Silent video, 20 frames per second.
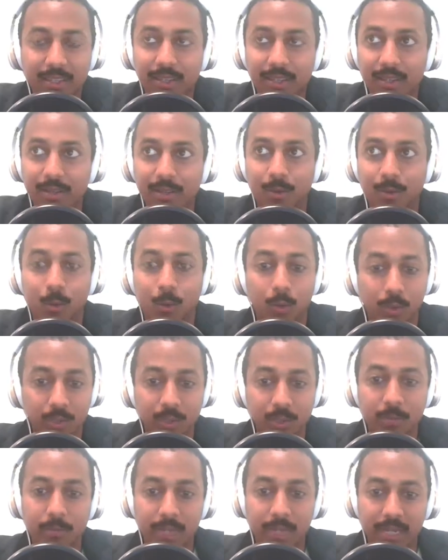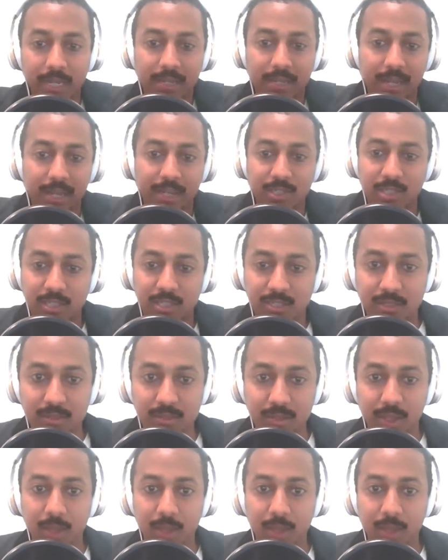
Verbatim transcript: yeah. uh, older, meaning not just